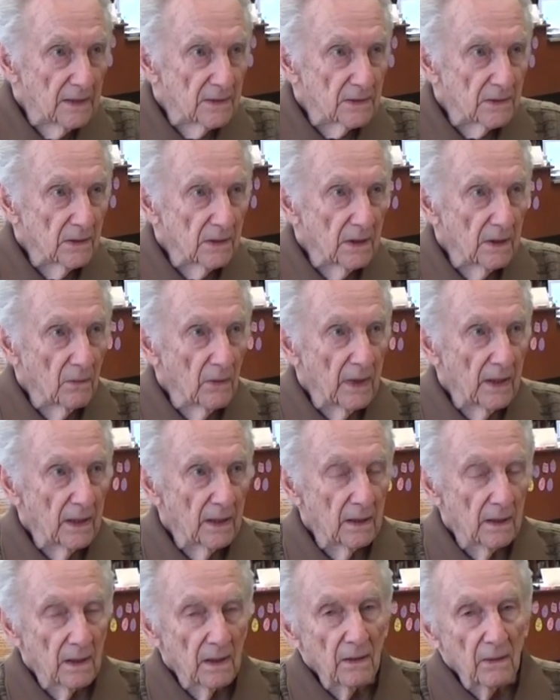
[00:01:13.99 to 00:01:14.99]
So then we
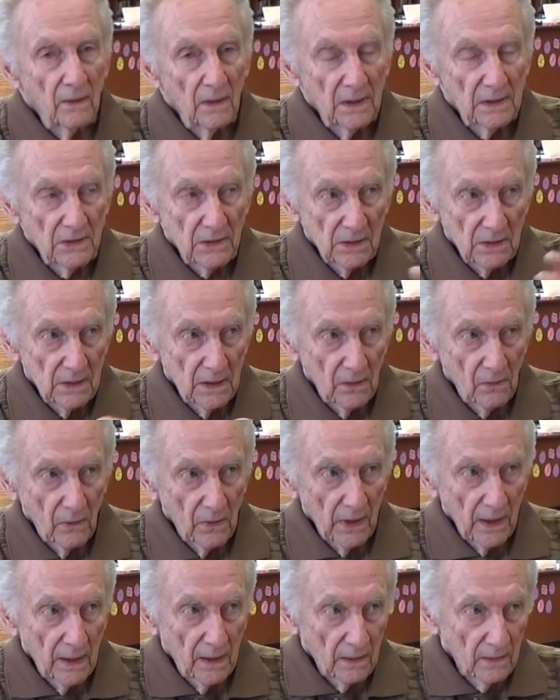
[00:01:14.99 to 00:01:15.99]
had another engine that
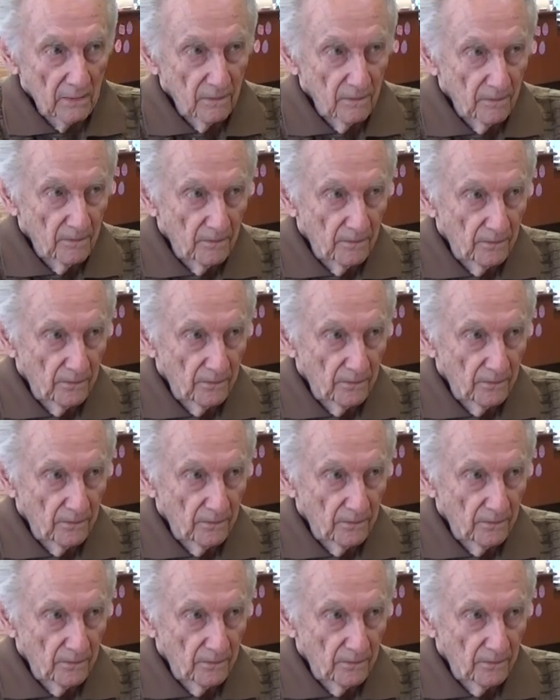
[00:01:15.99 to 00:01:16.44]
went out.